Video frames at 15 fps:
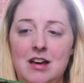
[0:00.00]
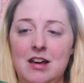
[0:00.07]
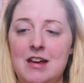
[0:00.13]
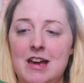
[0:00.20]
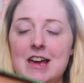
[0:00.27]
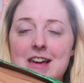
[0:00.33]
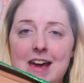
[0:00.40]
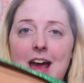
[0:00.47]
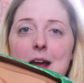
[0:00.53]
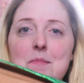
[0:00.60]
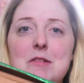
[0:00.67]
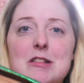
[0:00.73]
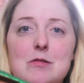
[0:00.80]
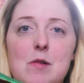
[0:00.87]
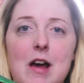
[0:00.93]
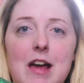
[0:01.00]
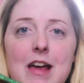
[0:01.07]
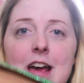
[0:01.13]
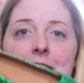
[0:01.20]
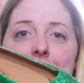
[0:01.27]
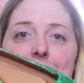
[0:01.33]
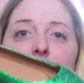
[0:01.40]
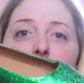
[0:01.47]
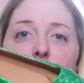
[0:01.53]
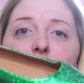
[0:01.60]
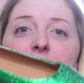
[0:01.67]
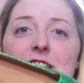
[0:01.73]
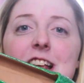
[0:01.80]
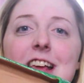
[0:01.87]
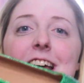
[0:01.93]
it came this way. It
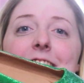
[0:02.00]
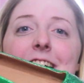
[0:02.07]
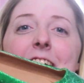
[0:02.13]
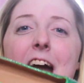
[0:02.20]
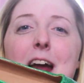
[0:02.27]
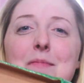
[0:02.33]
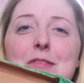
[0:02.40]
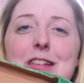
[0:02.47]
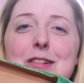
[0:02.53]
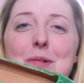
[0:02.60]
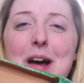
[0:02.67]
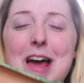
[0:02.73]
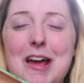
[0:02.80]
looks like it came this way.